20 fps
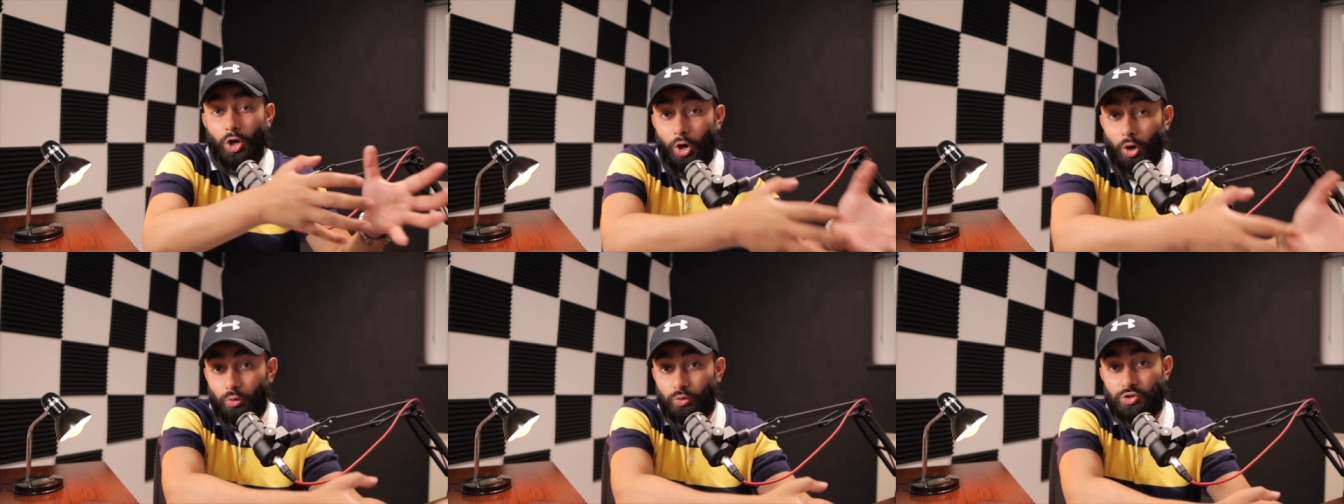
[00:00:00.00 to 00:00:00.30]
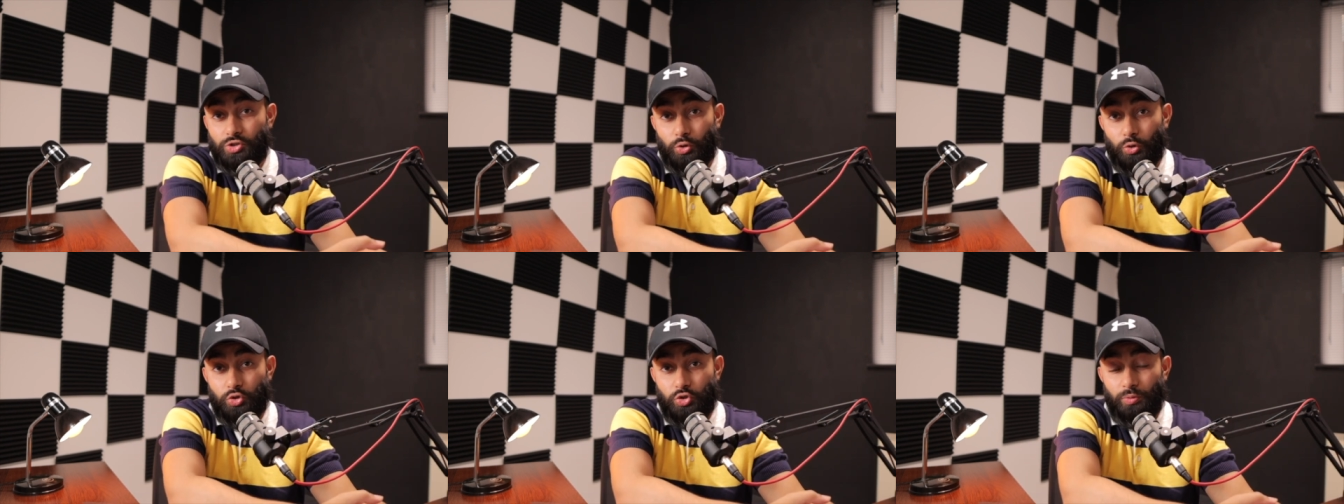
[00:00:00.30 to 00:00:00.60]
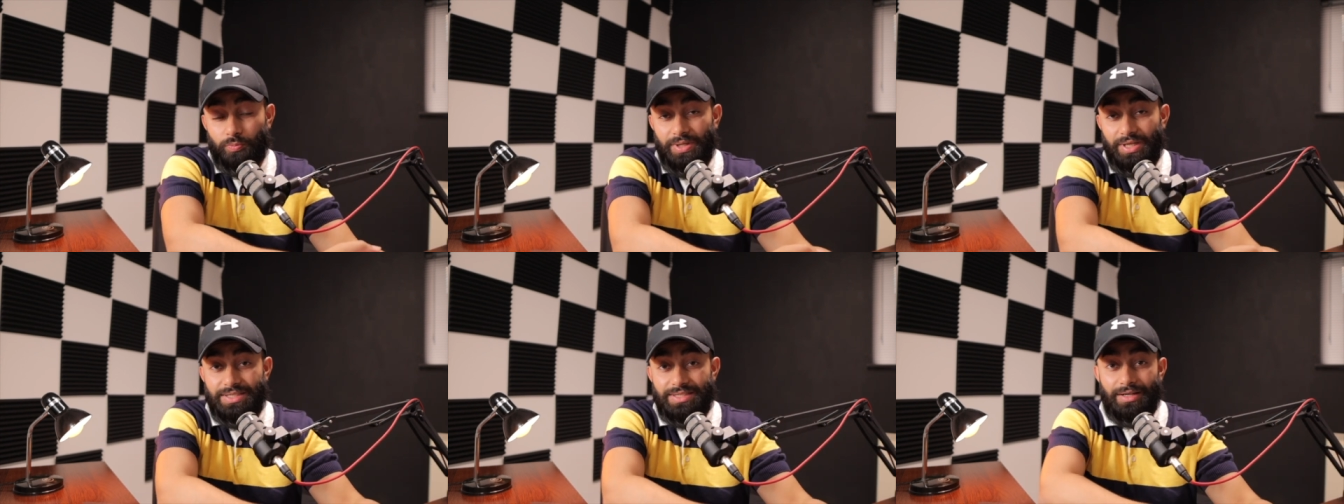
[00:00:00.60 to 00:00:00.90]
own social
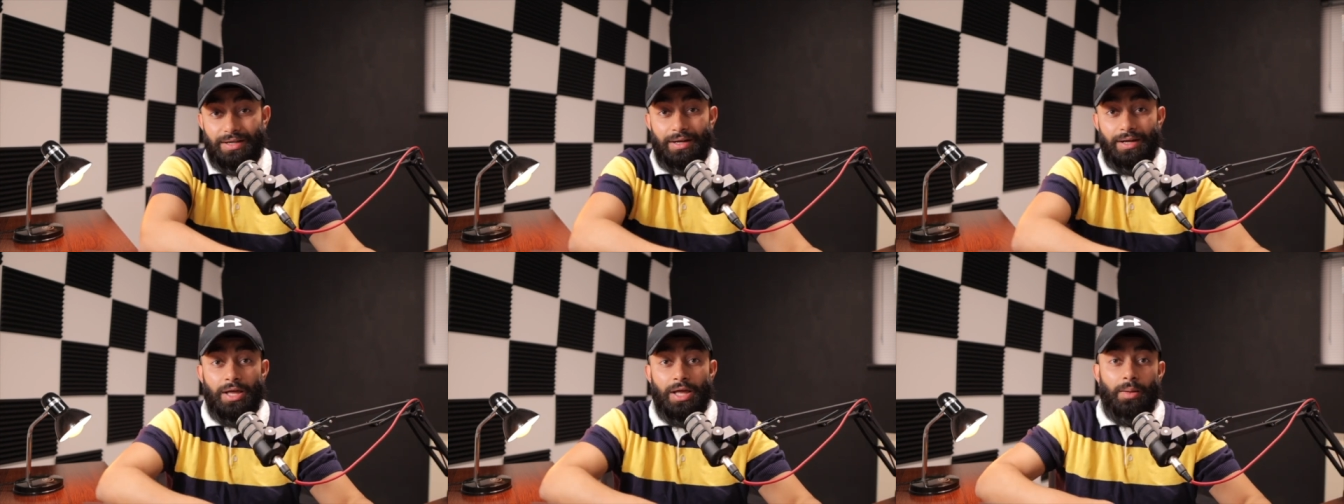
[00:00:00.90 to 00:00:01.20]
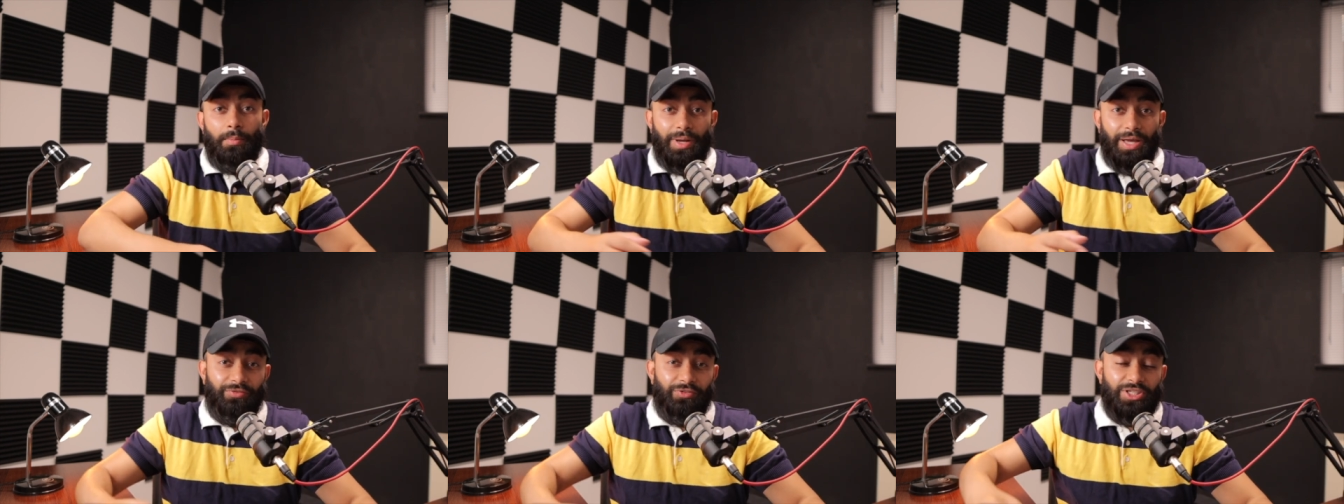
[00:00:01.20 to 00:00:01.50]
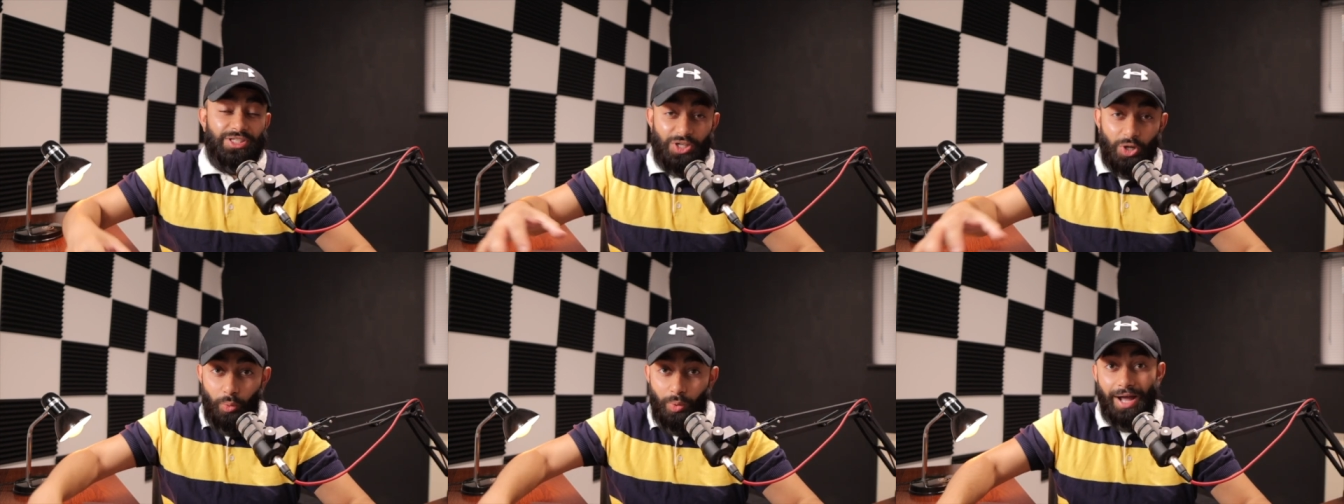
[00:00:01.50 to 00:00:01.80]
media, but if you
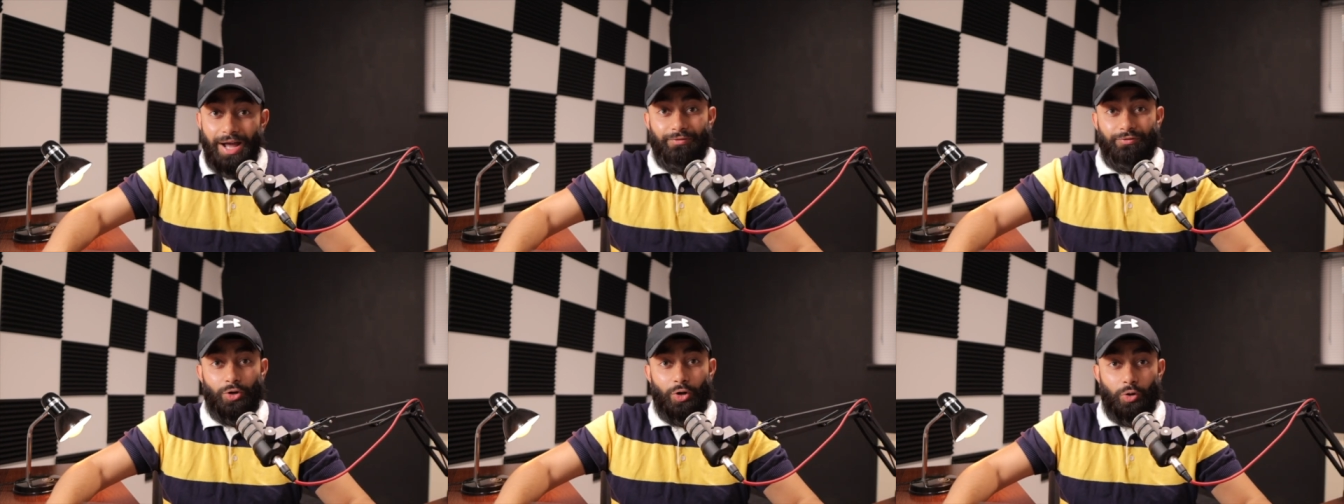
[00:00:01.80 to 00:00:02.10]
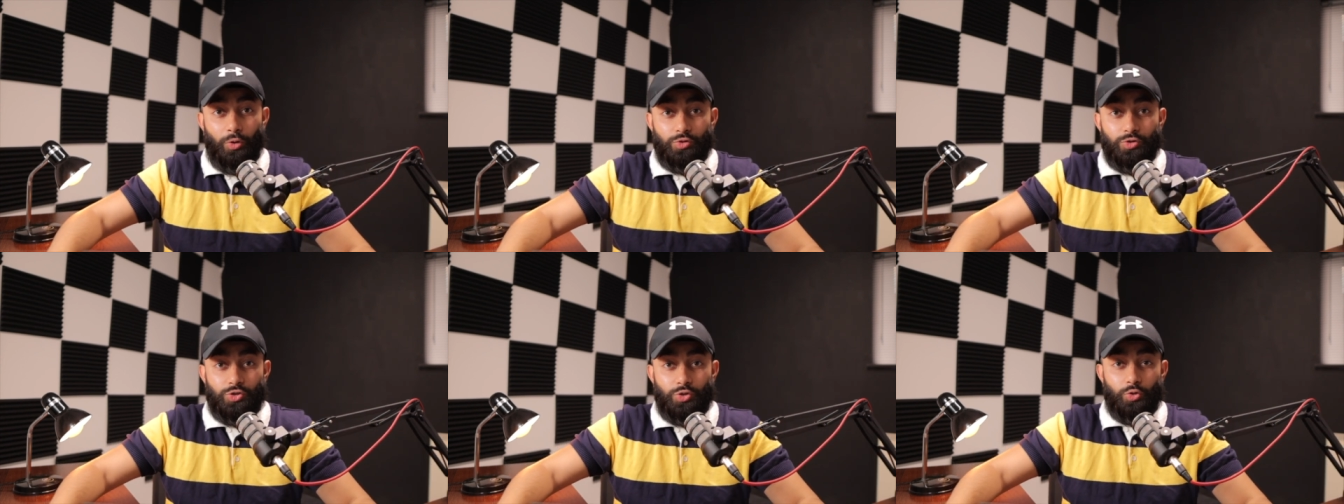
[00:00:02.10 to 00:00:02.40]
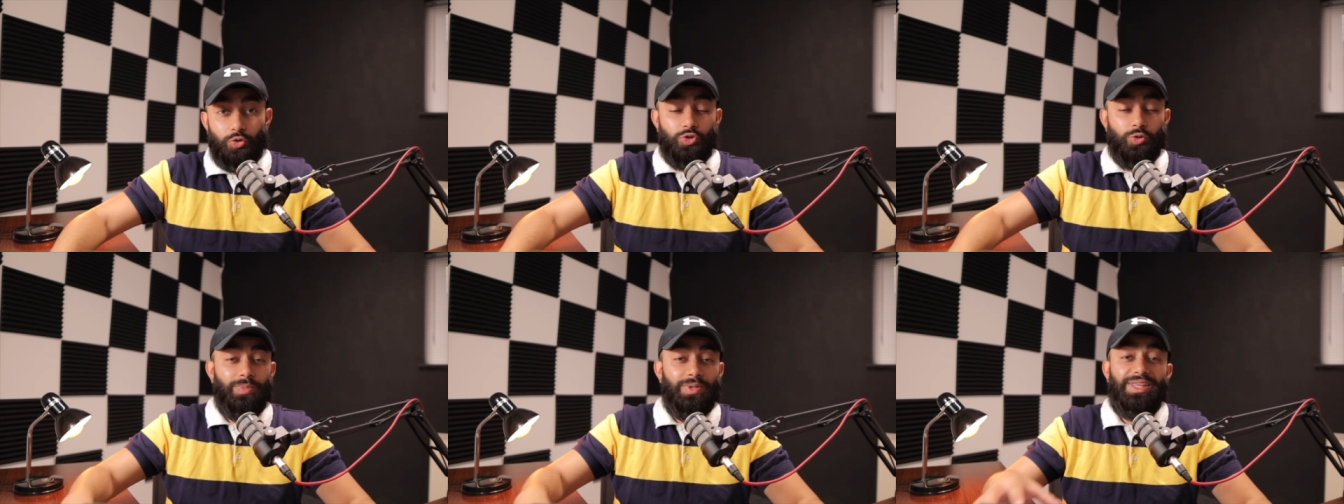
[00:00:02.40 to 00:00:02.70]
don't have your own
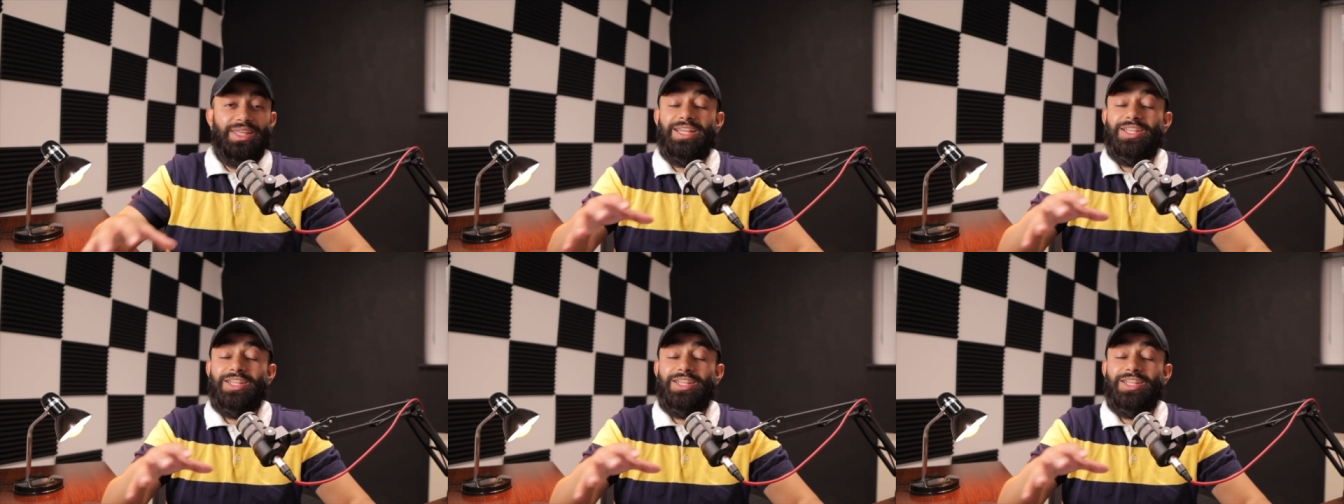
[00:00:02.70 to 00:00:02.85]
social media,